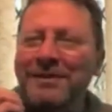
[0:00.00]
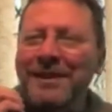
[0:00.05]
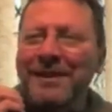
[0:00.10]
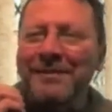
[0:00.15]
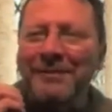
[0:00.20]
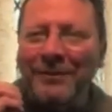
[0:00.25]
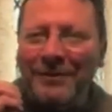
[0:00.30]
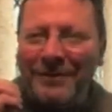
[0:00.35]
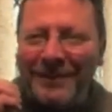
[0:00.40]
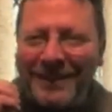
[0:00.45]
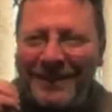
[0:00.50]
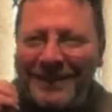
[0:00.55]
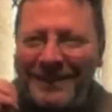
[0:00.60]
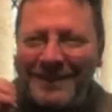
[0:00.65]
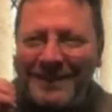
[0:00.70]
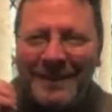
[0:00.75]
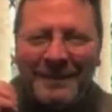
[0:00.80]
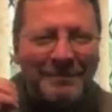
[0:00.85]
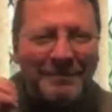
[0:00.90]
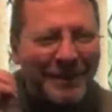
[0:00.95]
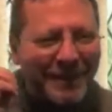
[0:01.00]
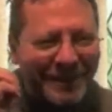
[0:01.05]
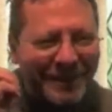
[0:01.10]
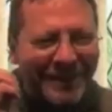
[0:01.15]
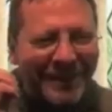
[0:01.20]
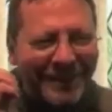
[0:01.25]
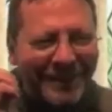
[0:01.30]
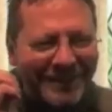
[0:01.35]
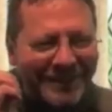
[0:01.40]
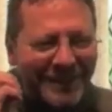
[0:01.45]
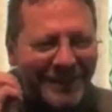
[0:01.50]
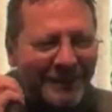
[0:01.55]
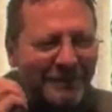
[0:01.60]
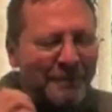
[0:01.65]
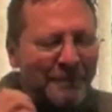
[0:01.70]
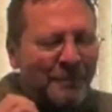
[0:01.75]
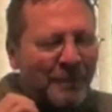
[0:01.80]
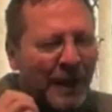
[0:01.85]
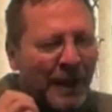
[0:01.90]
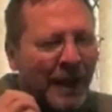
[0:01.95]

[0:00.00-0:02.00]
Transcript: give all this, but you can ask them.